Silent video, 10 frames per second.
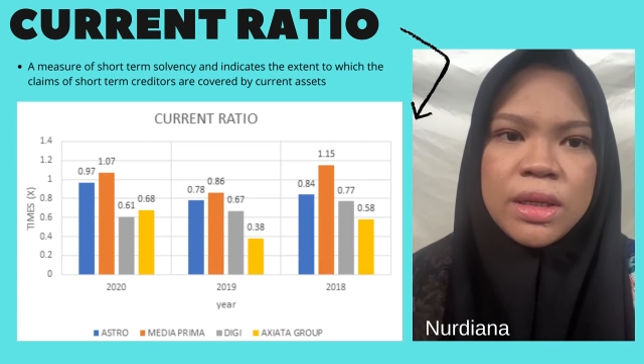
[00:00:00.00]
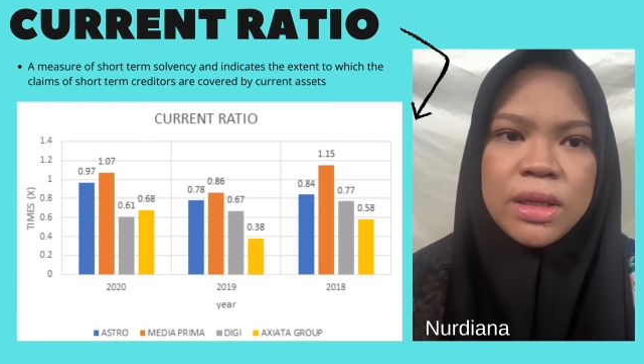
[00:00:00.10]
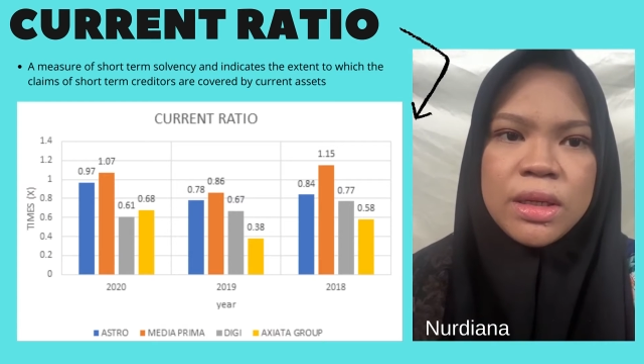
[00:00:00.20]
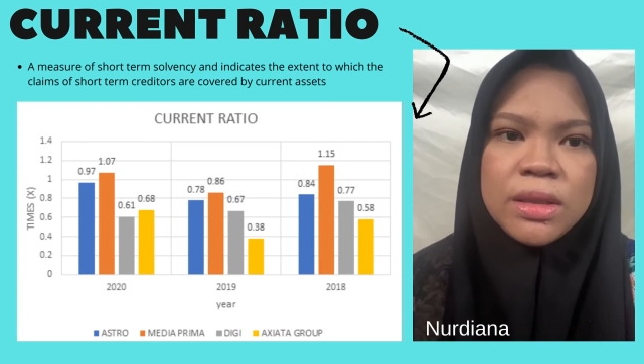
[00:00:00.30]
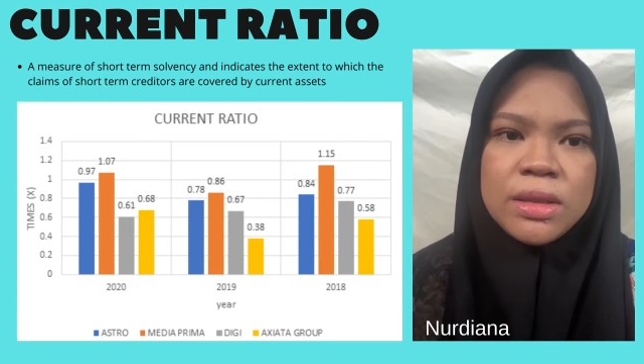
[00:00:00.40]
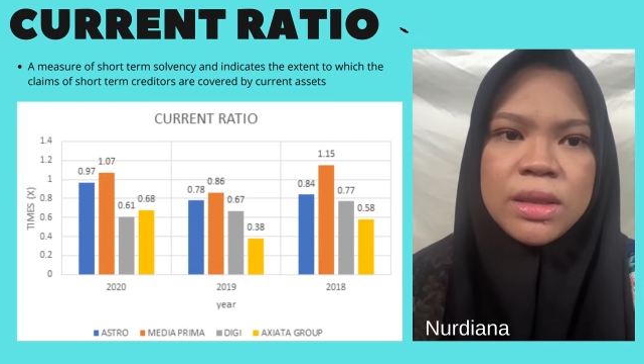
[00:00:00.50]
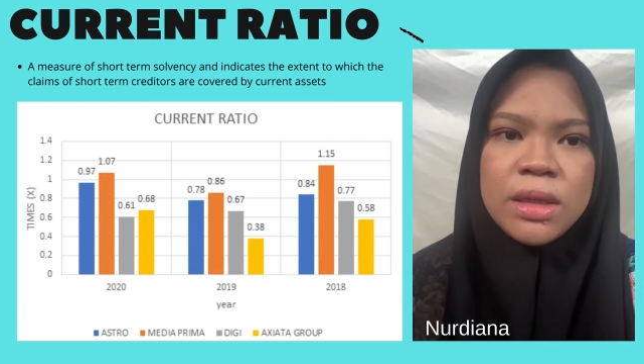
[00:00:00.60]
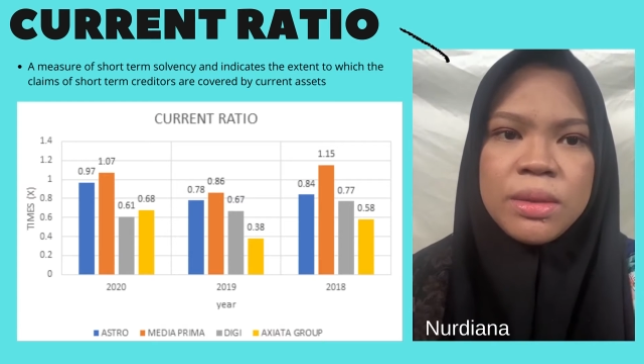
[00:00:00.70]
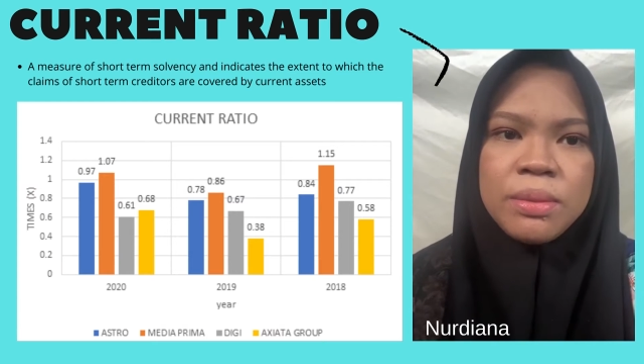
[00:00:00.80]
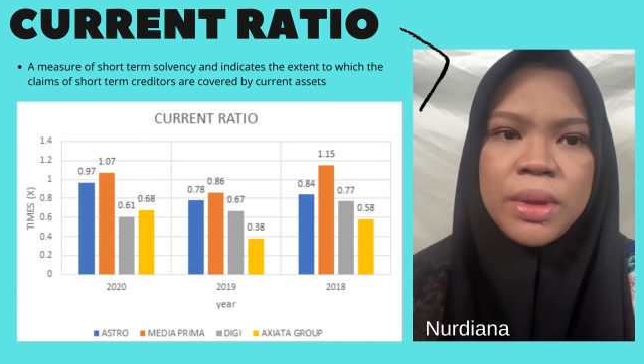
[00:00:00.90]
it's
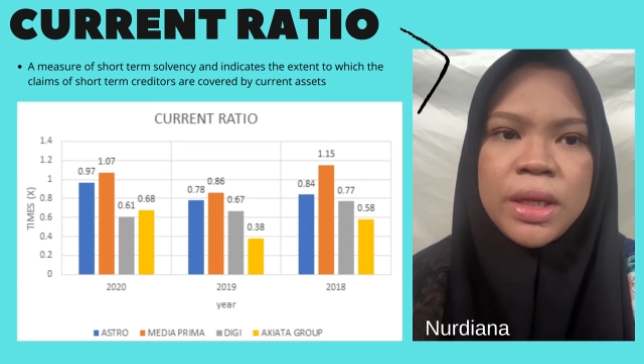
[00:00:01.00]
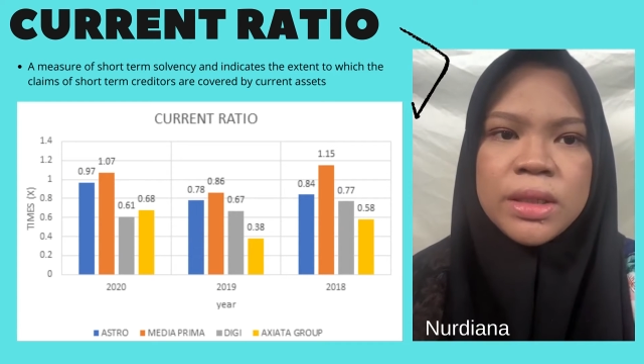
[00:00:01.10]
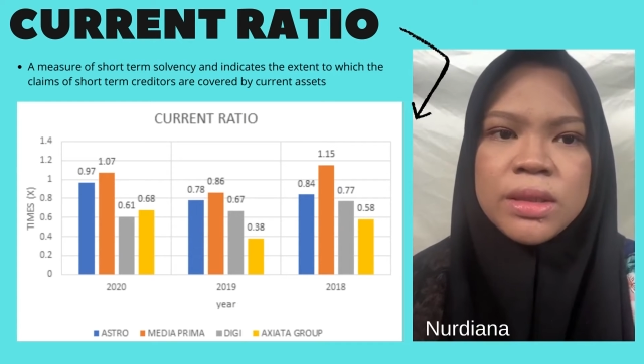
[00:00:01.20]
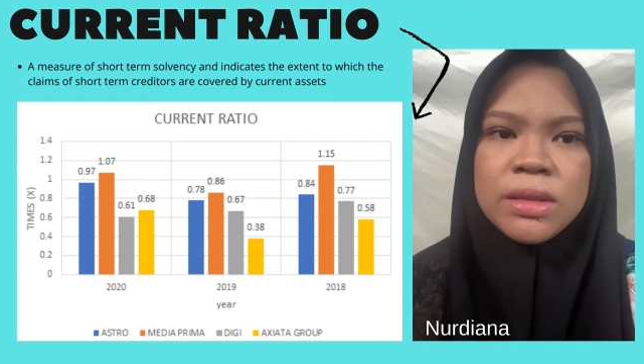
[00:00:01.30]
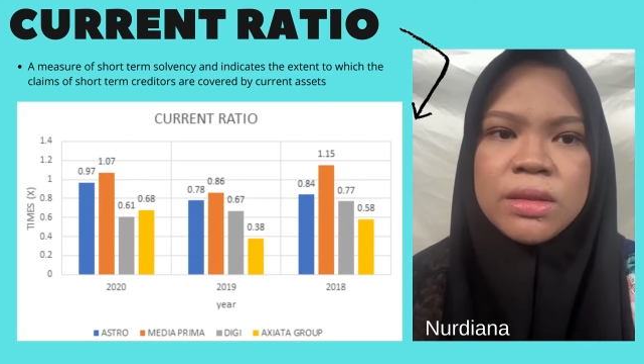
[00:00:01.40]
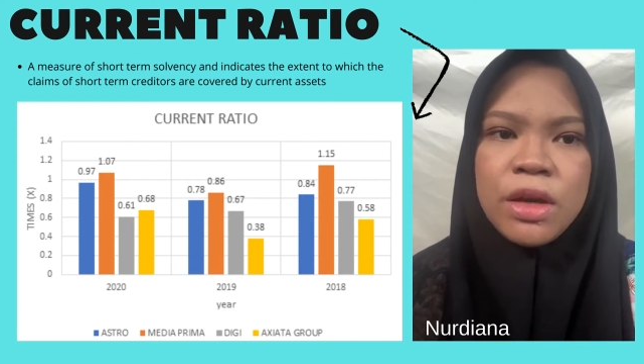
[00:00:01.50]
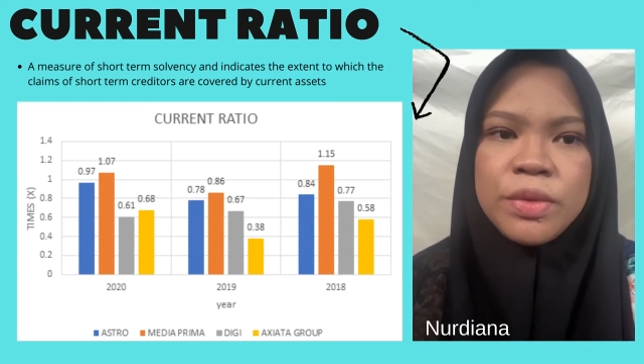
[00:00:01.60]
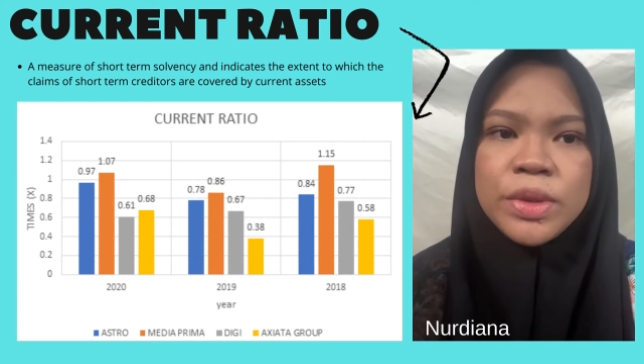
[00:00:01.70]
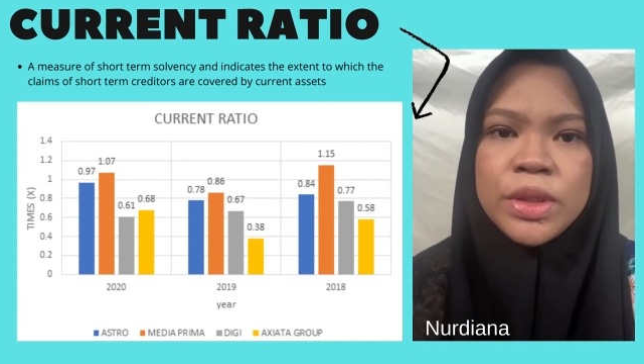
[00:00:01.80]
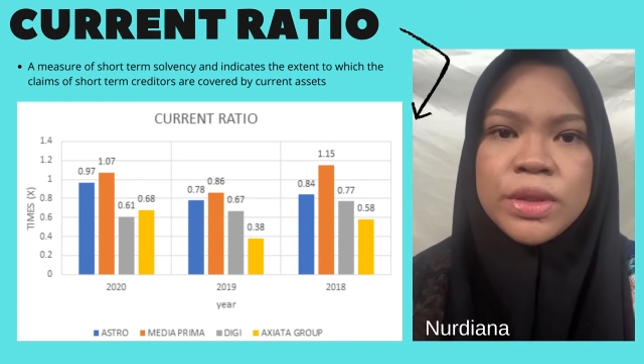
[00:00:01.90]
a measure
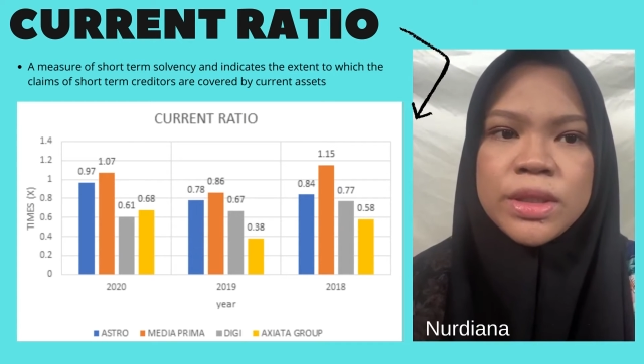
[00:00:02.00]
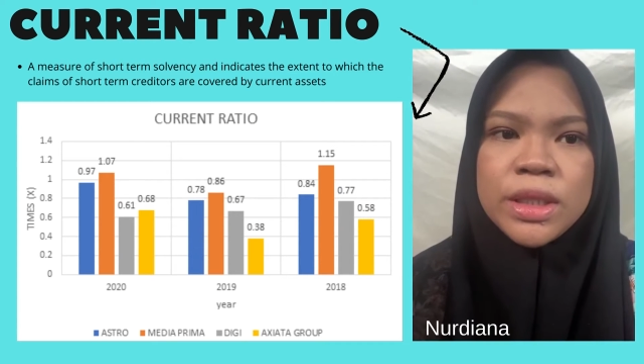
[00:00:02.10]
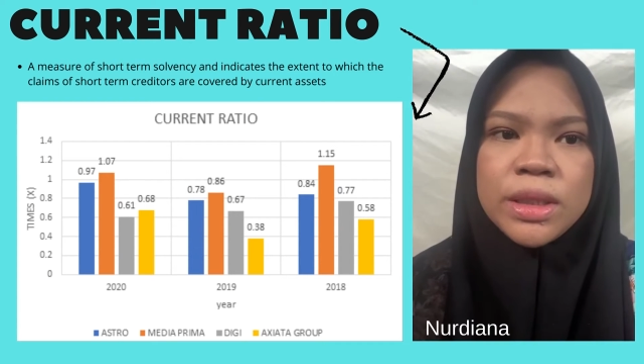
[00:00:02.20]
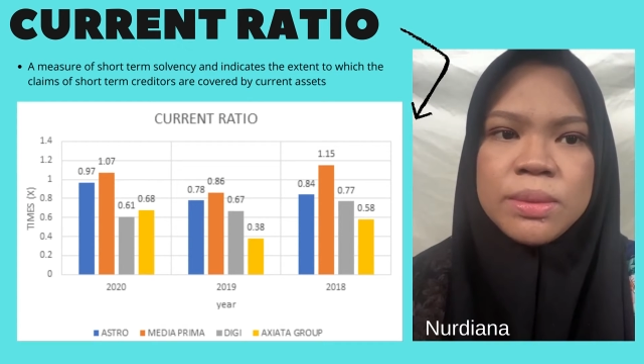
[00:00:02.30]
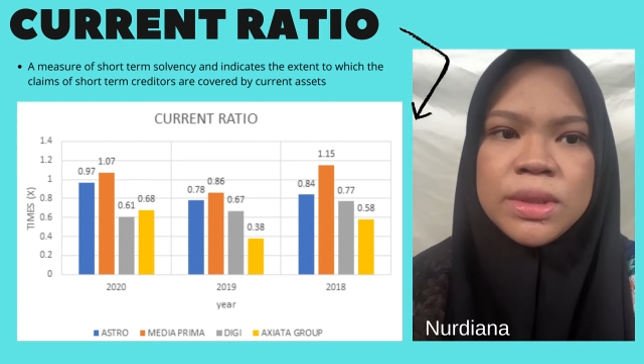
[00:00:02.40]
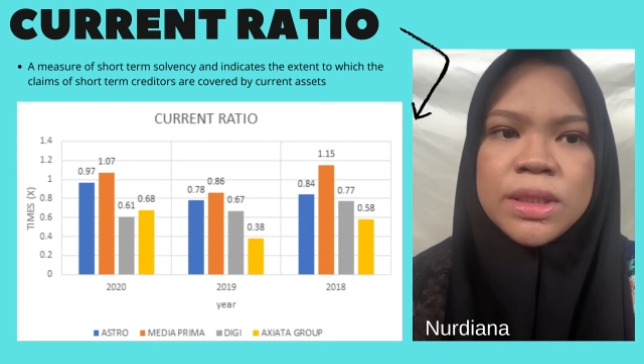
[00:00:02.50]
of short-term